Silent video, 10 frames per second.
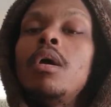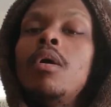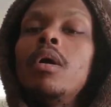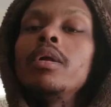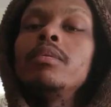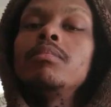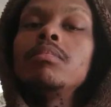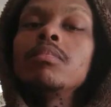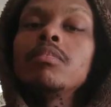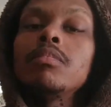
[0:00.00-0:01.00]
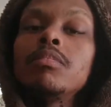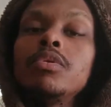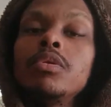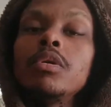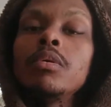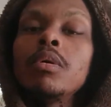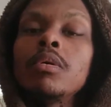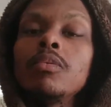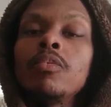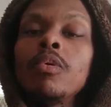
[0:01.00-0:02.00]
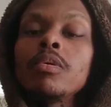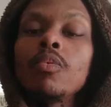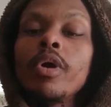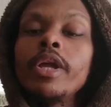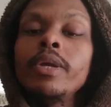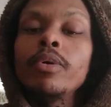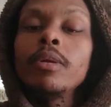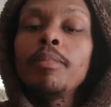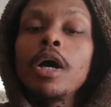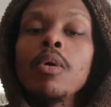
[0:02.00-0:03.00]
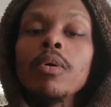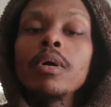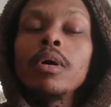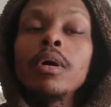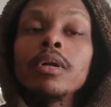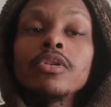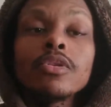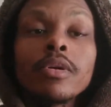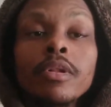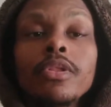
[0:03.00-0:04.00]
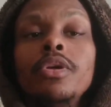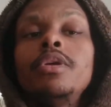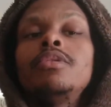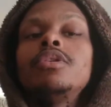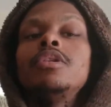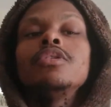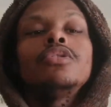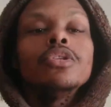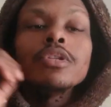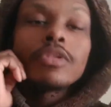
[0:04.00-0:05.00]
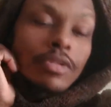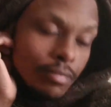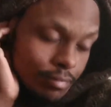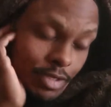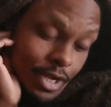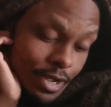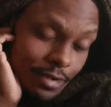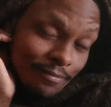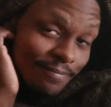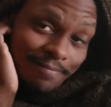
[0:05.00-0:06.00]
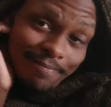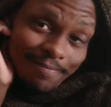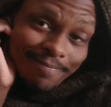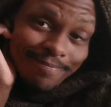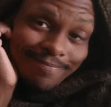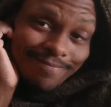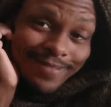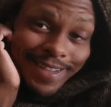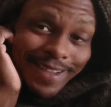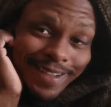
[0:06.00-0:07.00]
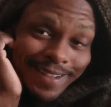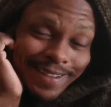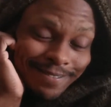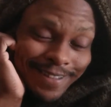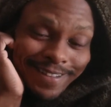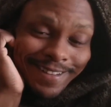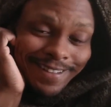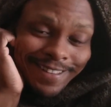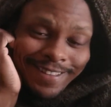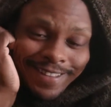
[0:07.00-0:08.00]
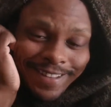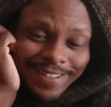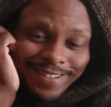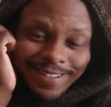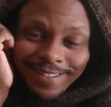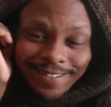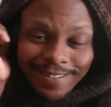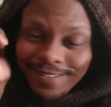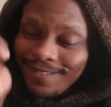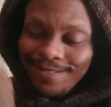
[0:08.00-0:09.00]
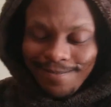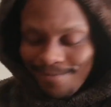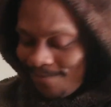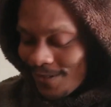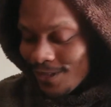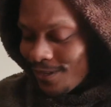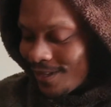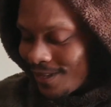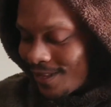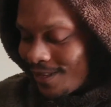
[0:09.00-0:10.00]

on you know on the on the way he went about on certain things, and it's just yeah, yeah, man, this shit, this